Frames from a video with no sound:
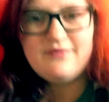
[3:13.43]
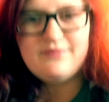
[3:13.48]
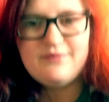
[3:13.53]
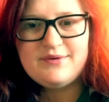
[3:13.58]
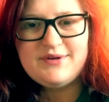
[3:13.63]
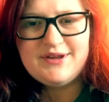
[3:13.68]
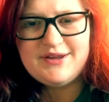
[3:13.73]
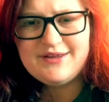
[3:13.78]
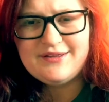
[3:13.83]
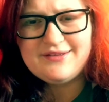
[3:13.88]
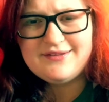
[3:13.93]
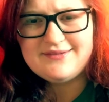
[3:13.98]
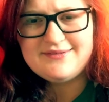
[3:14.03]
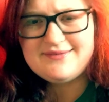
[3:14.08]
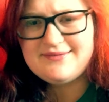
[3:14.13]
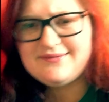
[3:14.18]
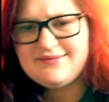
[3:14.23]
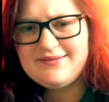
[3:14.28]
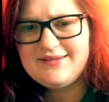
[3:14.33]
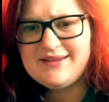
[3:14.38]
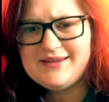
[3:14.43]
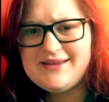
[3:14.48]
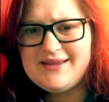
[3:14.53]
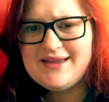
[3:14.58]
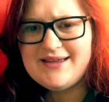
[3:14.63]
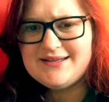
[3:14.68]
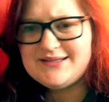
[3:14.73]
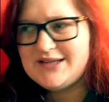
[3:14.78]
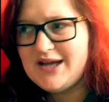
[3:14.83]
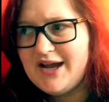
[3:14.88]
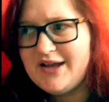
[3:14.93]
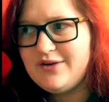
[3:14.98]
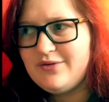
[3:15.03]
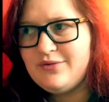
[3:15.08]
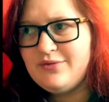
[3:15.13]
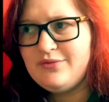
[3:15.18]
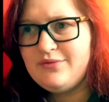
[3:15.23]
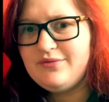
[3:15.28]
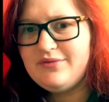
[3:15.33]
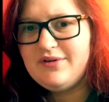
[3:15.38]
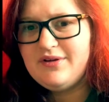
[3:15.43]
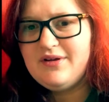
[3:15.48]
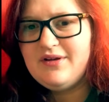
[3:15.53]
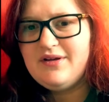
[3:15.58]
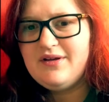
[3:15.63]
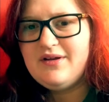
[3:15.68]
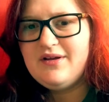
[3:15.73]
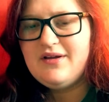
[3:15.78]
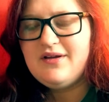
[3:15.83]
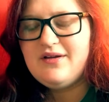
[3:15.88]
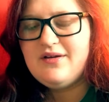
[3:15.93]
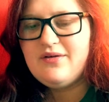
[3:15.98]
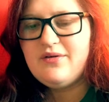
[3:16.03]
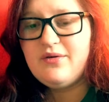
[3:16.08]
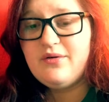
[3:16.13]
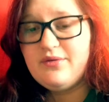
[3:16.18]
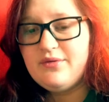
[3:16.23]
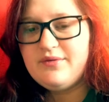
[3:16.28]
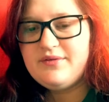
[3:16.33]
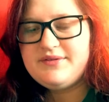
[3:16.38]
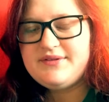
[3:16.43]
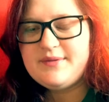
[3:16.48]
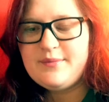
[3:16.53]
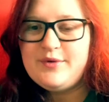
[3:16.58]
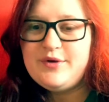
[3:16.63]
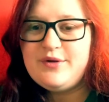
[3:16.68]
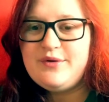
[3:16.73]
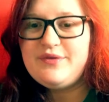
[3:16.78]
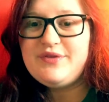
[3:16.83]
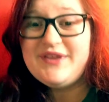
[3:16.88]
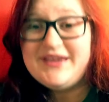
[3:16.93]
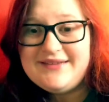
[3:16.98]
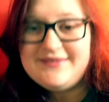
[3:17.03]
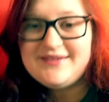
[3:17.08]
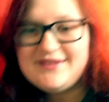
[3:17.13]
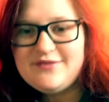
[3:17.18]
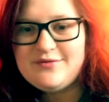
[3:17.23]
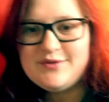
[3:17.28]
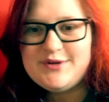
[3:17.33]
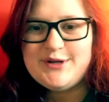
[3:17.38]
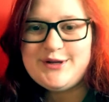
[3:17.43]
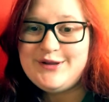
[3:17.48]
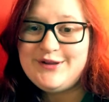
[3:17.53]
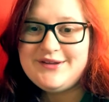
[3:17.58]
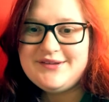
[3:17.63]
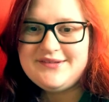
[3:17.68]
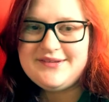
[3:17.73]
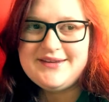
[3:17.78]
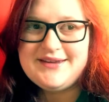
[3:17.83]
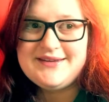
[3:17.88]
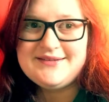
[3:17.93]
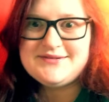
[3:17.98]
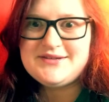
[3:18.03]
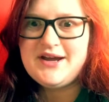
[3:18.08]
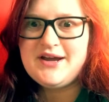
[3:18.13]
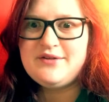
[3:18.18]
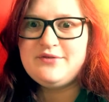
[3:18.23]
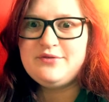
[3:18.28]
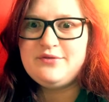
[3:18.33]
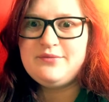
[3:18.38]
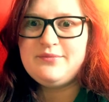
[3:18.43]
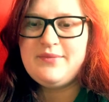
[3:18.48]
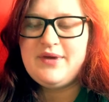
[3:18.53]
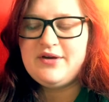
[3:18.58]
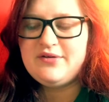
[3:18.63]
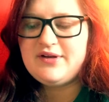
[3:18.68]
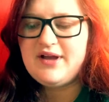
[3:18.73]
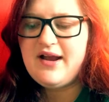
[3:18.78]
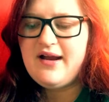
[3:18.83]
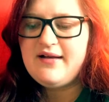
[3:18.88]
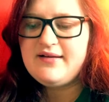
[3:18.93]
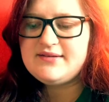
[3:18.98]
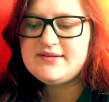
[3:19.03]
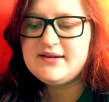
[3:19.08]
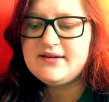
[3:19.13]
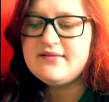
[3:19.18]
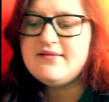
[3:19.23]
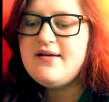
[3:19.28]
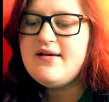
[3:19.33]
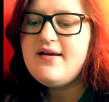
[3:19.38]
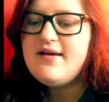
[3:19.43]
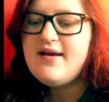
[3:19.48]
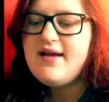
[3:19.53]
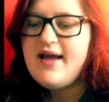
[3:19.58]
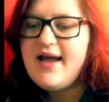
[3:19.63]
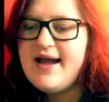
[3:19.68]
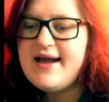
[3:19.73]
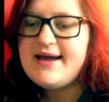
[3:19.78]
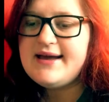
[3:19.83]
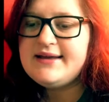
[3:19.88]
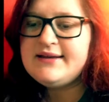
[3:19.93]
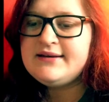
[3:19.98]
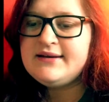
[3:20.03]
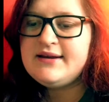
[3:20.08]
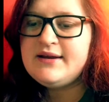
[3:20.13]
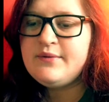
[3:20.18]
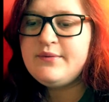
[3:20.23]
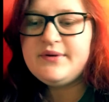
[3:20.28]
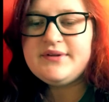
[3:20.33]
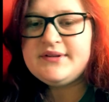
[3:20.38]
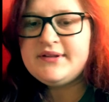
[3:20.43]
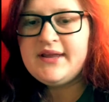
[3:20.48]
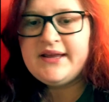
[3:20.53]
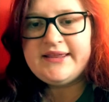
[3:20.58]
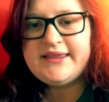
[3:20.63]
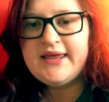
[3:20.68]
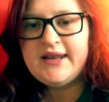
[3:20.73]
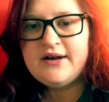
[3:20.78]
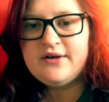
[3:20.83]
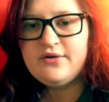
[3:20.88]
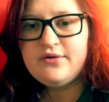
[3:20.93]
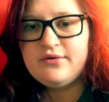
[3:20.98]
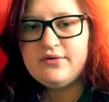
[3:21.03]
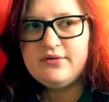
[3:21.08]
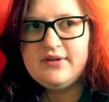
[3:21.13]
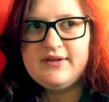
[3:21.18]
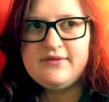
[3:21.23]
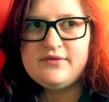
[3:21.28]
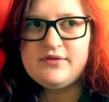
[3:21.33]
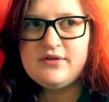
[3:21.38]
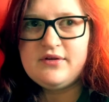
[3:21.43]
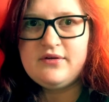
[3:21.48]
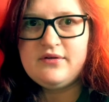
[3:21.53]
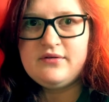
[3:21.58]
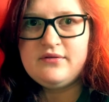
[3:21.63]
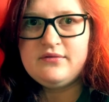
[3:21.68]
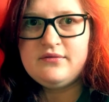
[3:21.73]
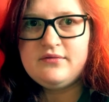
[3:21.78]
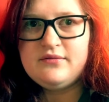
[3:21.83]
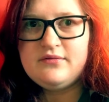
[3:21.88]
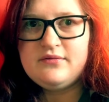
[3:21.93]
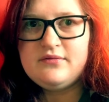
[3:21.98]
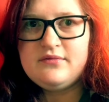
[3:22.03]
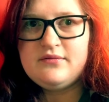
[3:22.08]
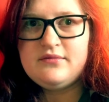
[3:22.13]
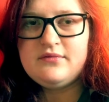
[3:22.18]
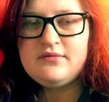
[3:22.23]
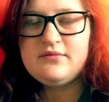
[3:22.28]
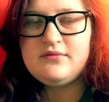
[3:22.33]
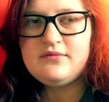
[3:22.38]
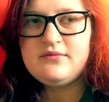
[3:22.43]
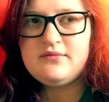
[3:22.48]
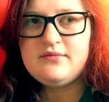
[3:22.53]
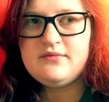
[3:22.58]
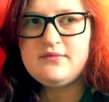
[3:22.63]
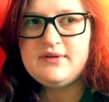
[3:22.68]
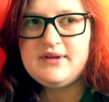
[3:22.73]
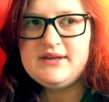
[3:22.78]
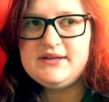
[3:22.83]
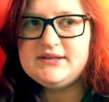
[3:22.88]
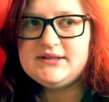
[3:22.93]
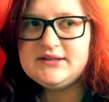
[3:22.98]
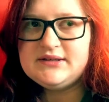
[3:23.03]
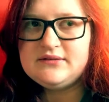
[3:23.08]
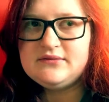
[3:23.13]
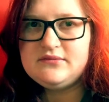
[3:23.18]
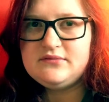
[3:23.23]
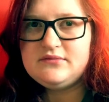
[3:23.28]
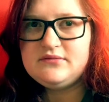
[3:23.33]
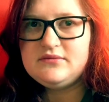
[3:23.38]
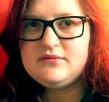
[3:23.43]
ridiculously entitled, or someone who thinks he's ridiculously entitled, male character, and it wasn't like that at all, even though he did